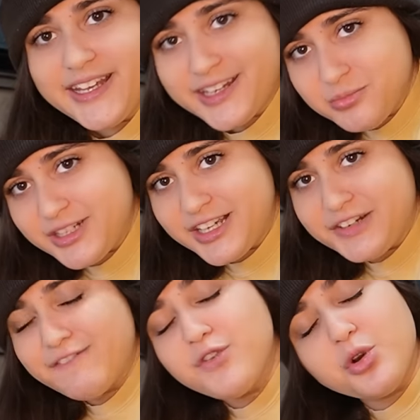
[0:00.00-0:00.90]
It can be done
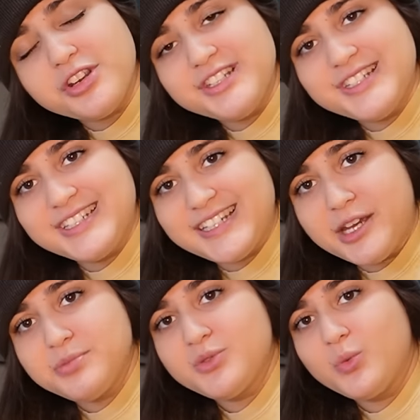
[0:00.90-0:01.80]
in 4 easy steps.